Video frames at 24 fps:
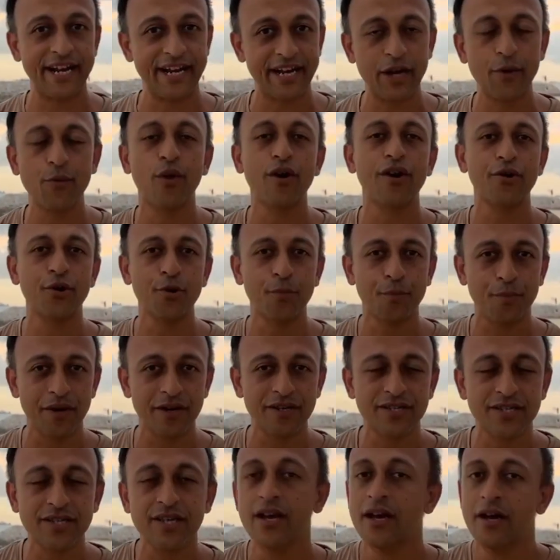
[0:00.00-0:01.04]
He wanted
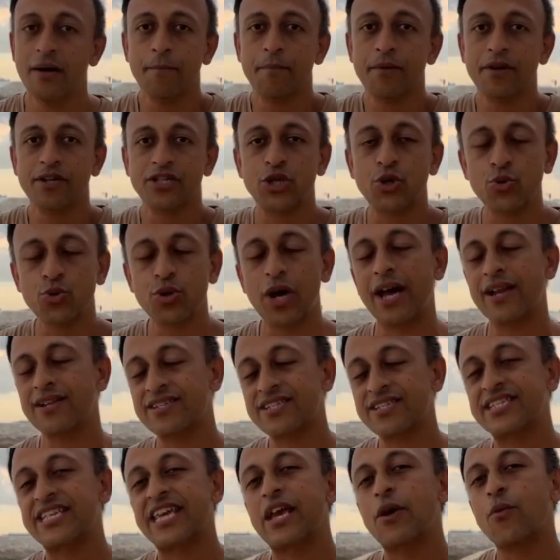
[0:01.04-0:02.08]
to pursue and
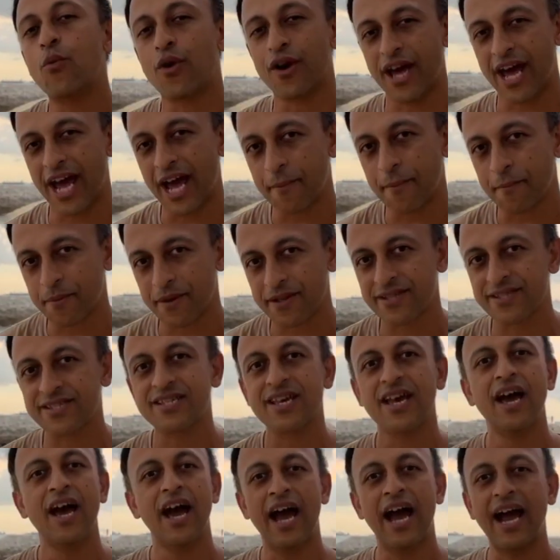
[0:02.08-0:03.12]
see what happens
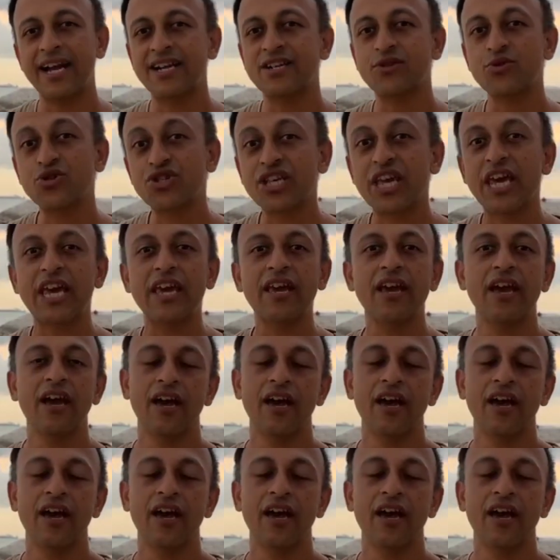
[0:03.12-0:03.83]
and to see